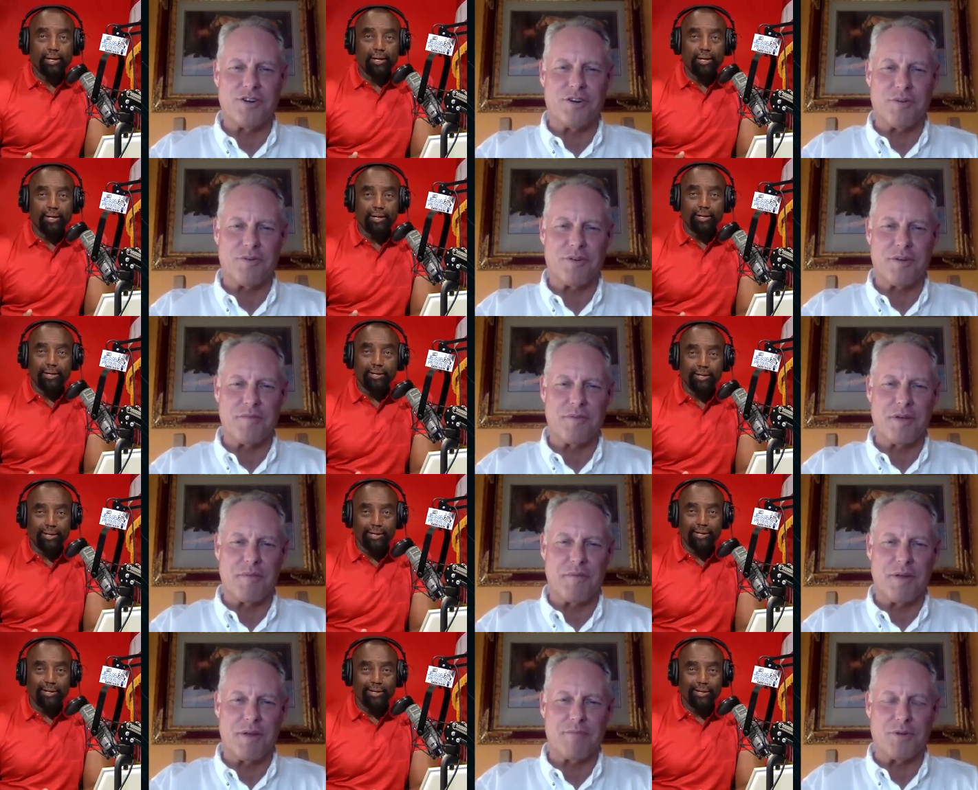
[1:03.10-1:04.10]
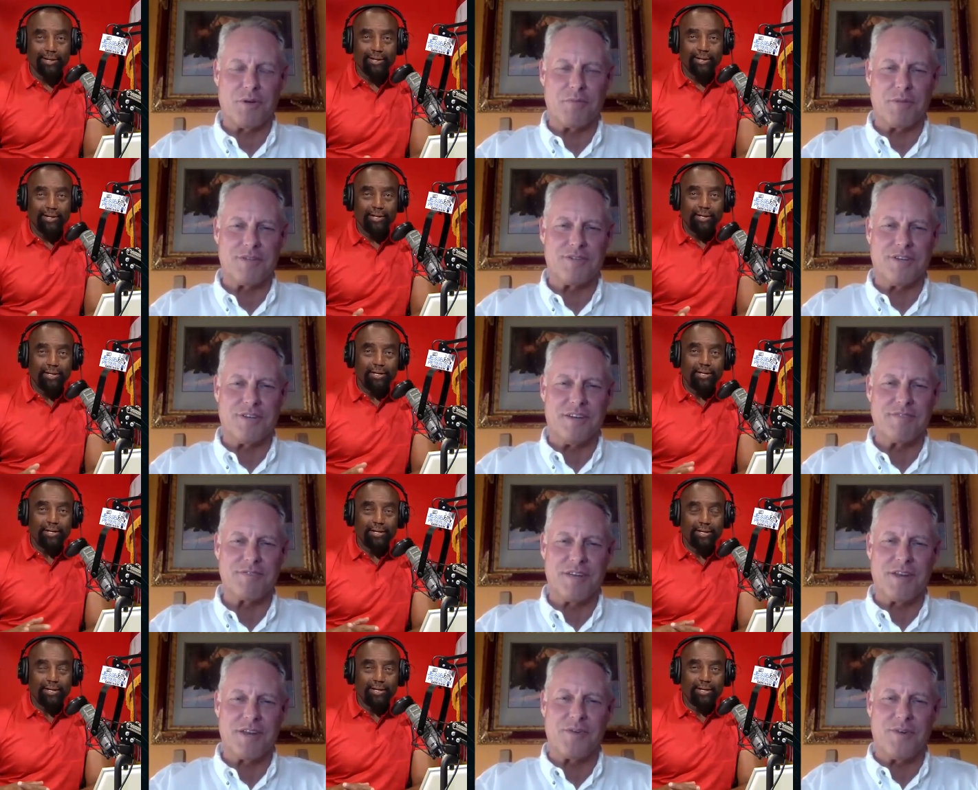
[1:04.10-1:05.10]
Speaker 1: here, or coming up to it. But
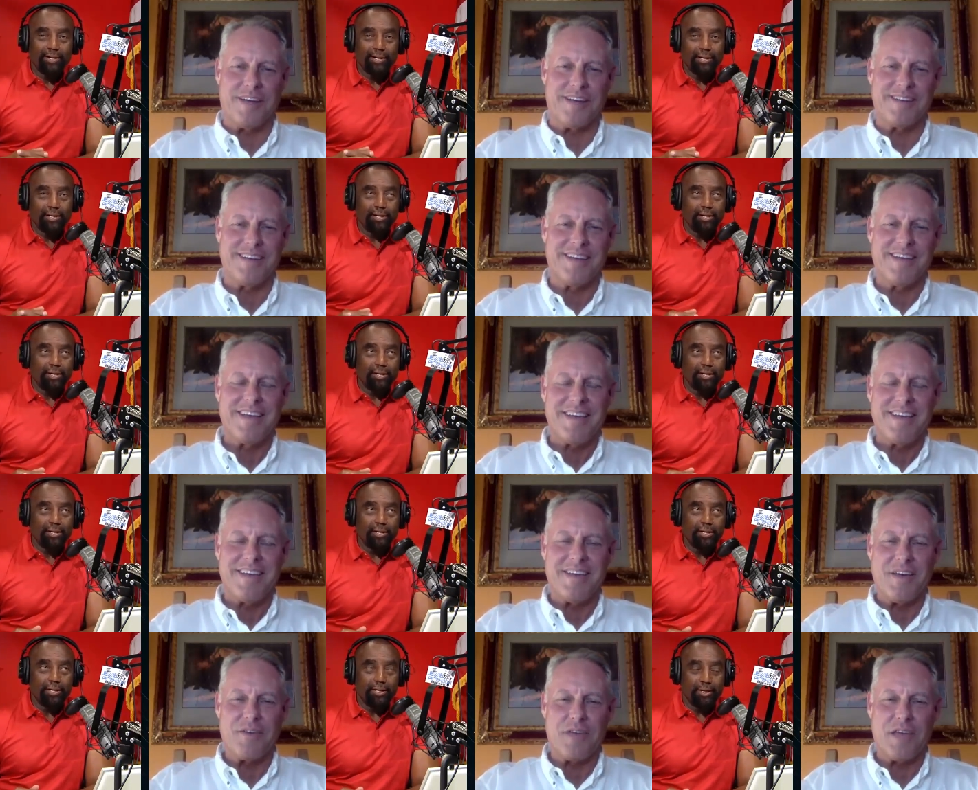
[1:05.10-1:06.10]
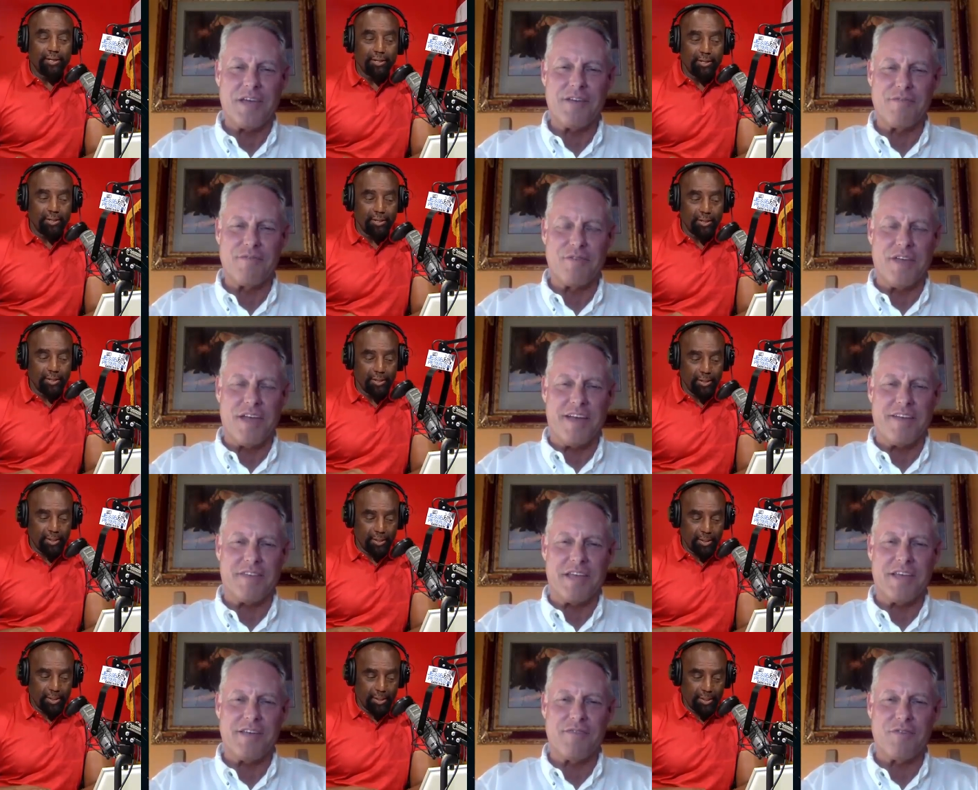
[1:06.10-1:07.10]
anyway, yeah, thank you for
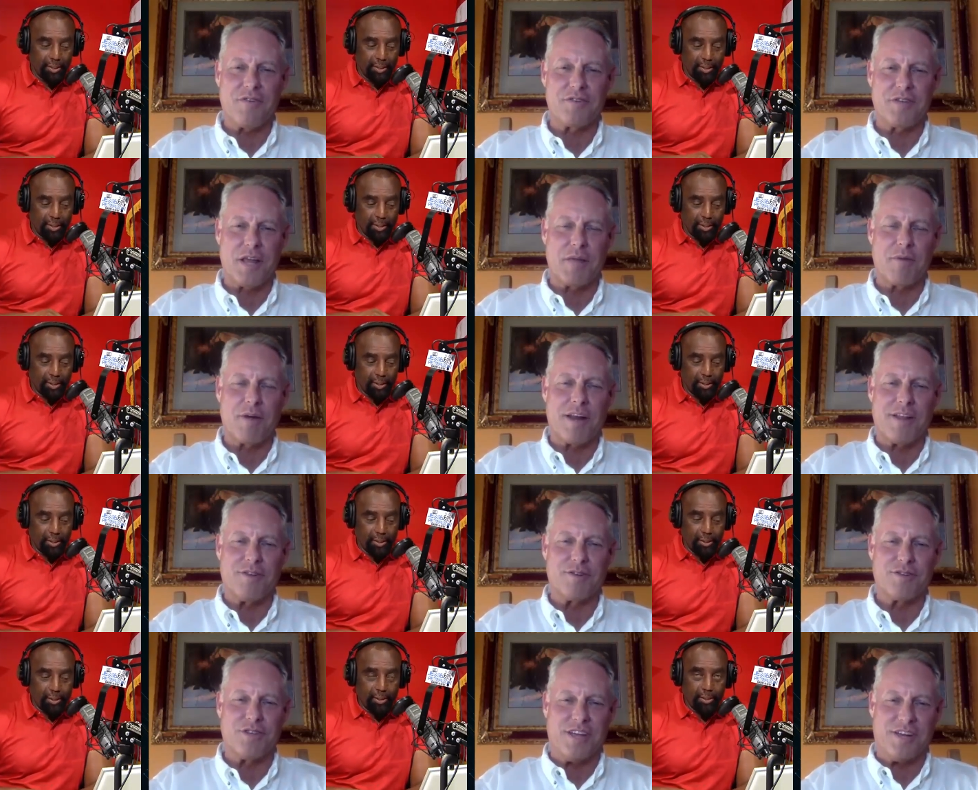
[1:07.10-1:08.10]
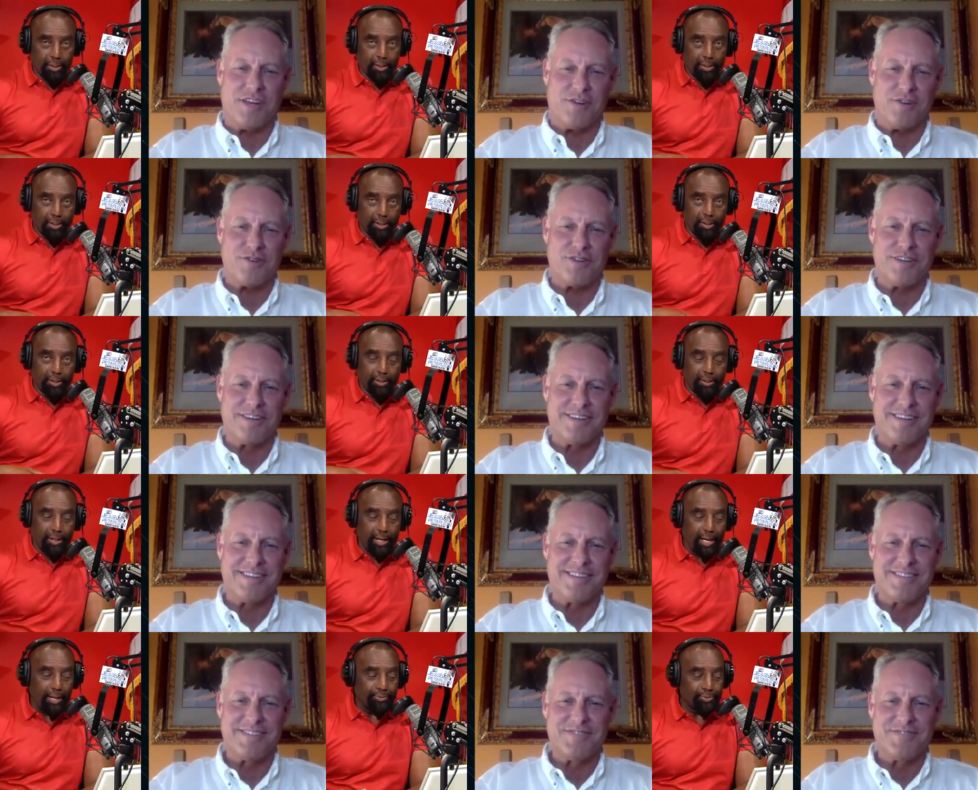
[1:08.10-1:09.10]
that. Thank you for celebrating those things.
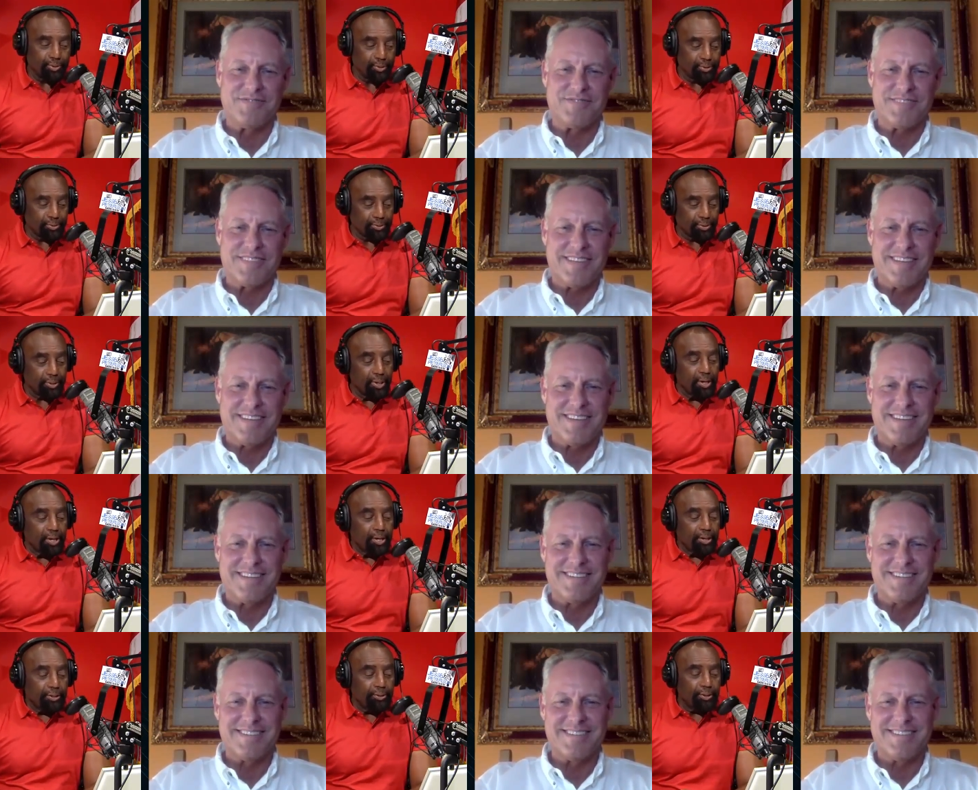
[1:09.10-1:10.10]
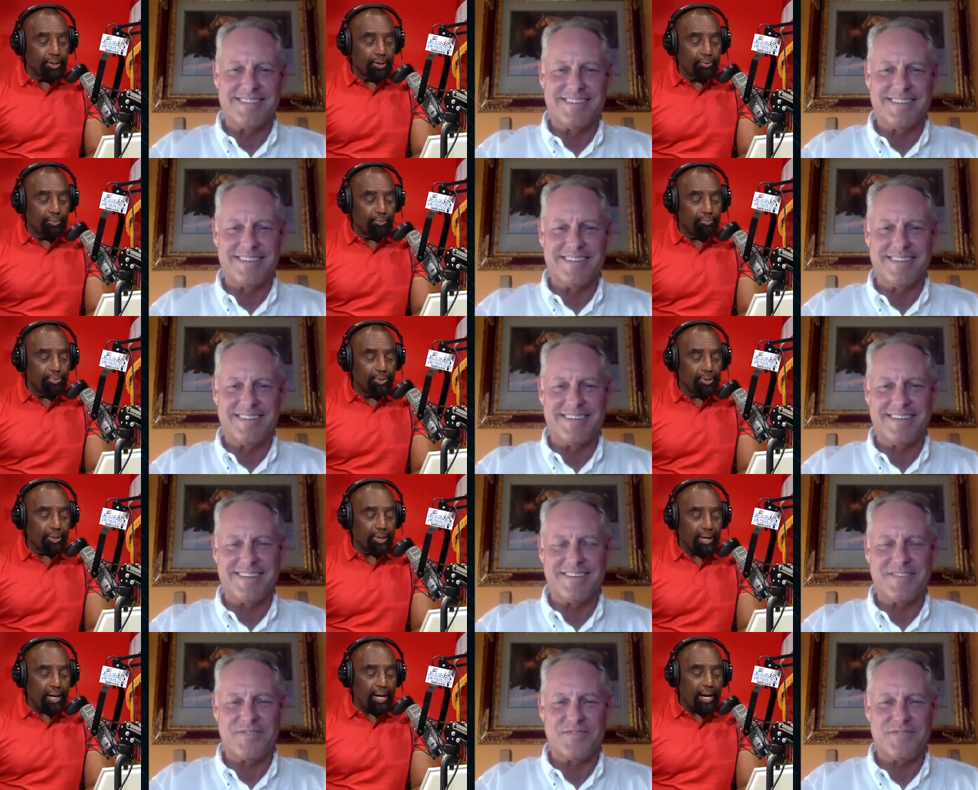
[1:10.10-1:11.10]
Speaker 2: Absolutely. You know,
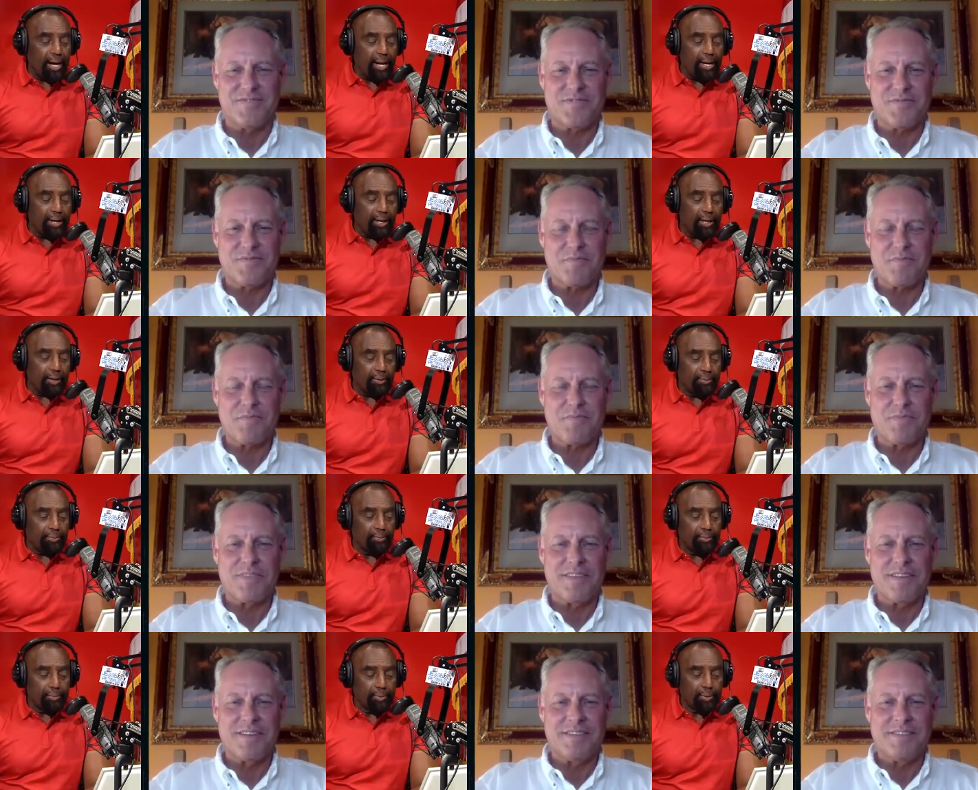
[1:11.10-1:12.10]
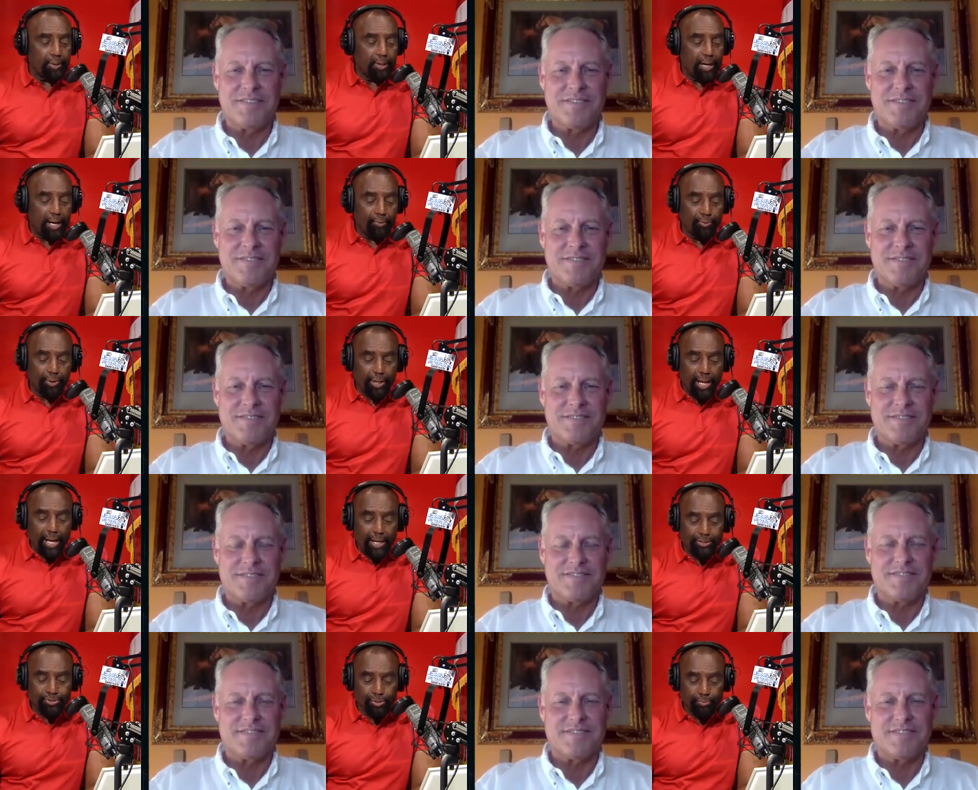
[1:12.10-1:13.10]
Bill, I want to
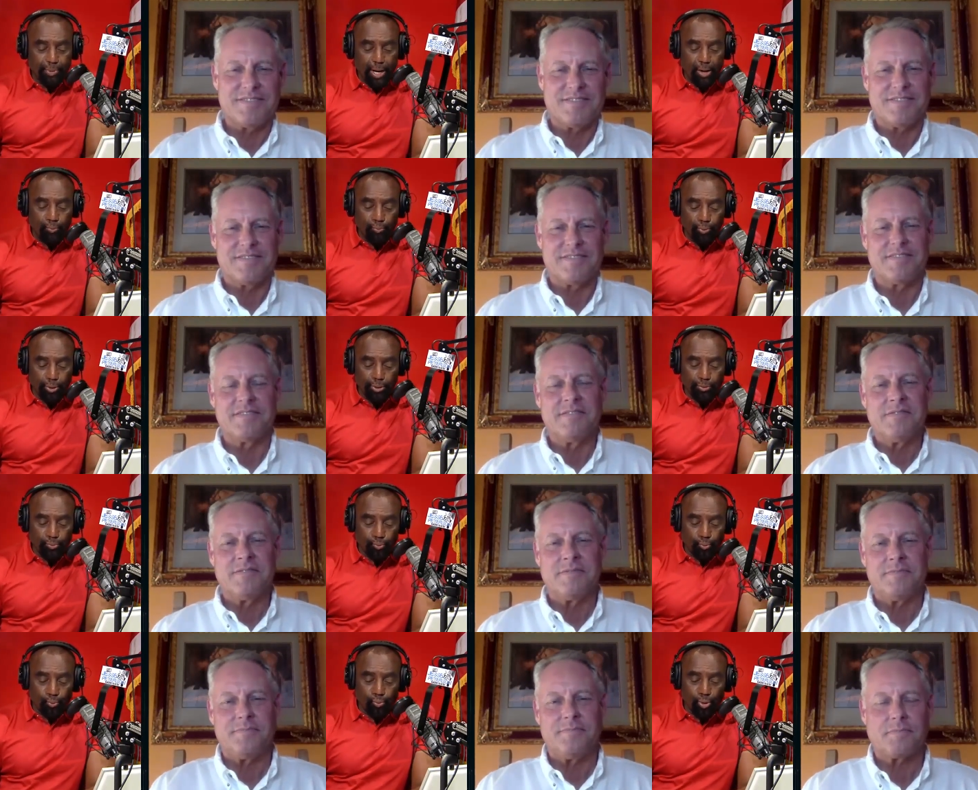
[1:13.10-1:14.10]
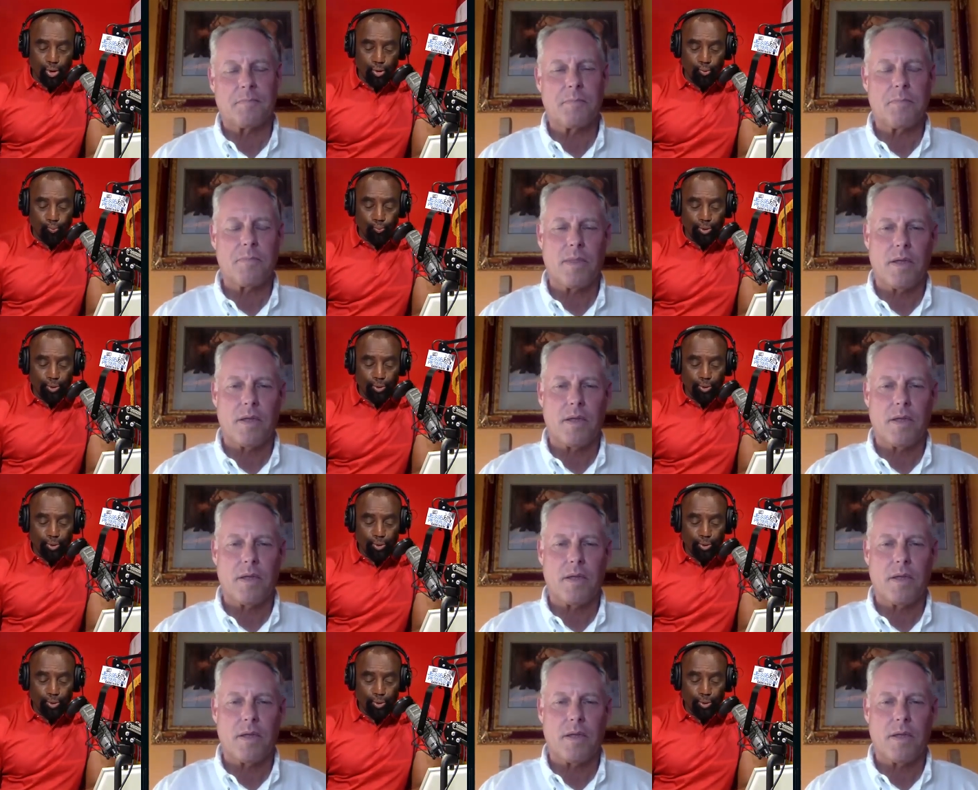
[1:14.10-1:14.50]
ask you about Woodrow